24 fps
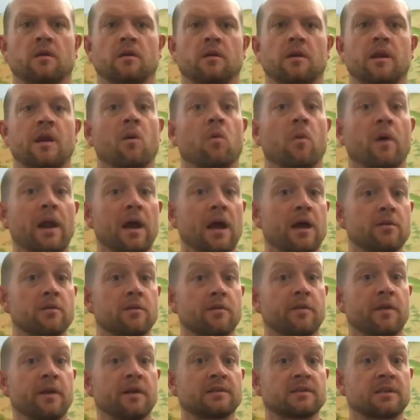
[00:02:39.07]
Now, what other
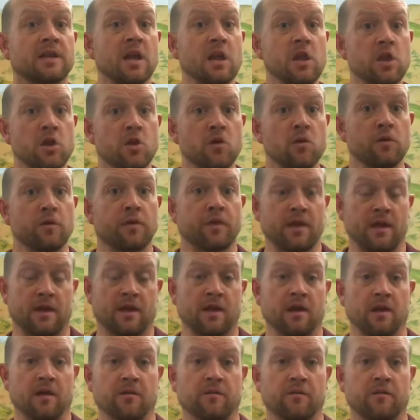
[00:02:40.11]
things can you think
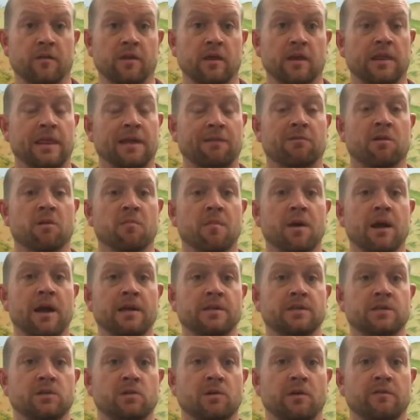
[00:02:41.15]
of that
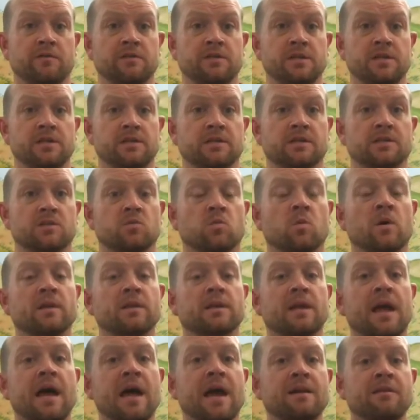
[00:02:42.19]
remind you of Jesus?
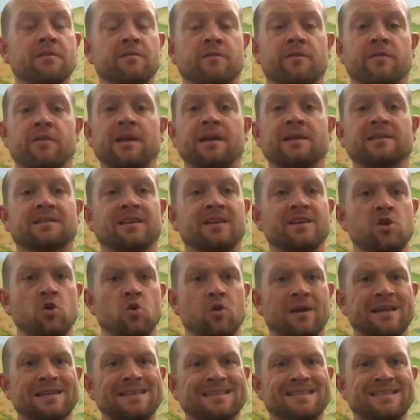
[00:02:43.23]
What kind of things that you
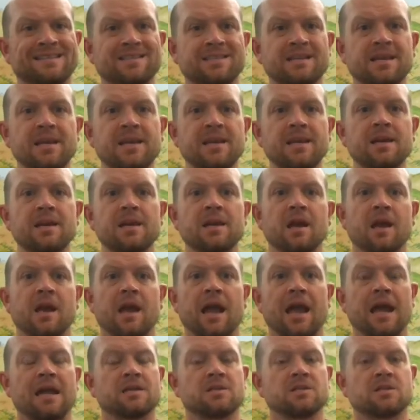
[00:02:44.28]
can see
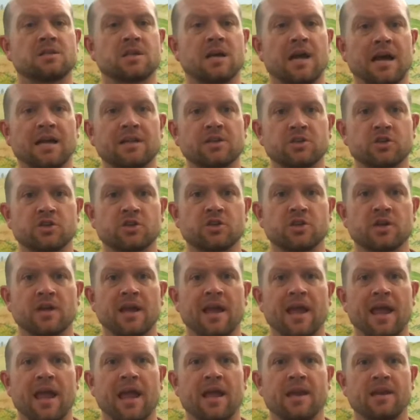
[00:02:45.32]
and touch
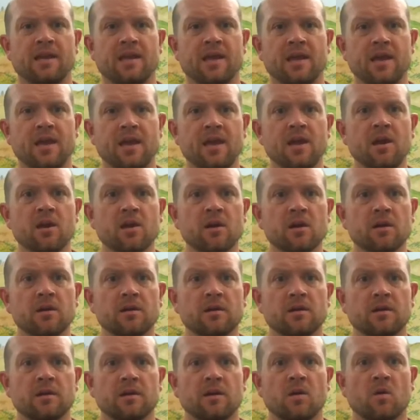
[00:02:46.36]
and
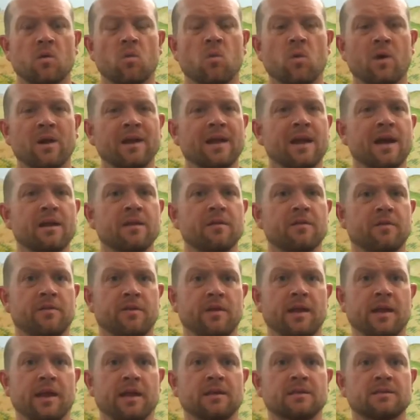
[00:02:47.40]
hear? What kind of
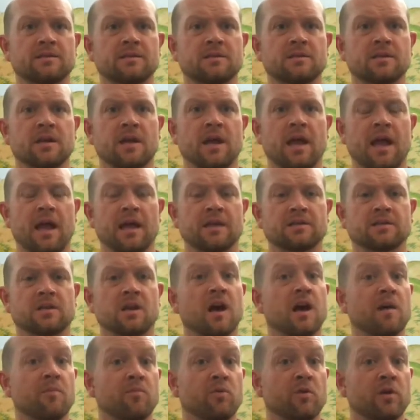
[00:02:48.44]
things has
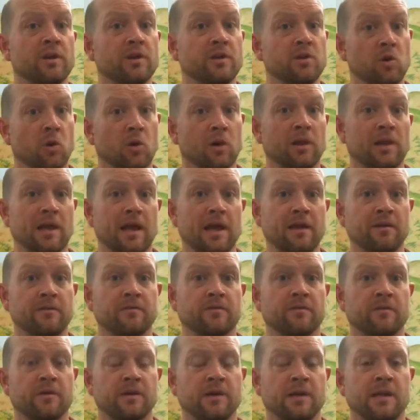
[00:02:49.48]
God put in your life
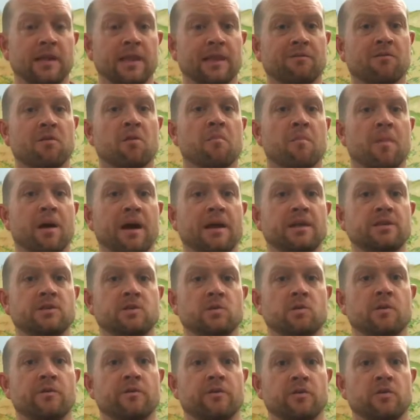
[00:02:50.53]
that remind
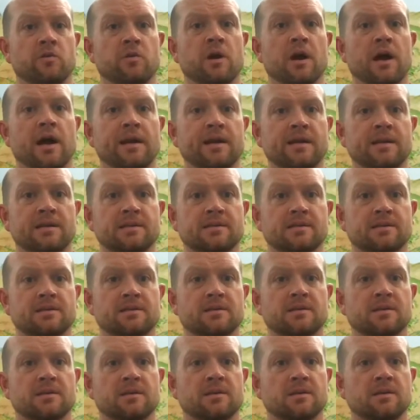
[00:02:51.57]
you of who God is?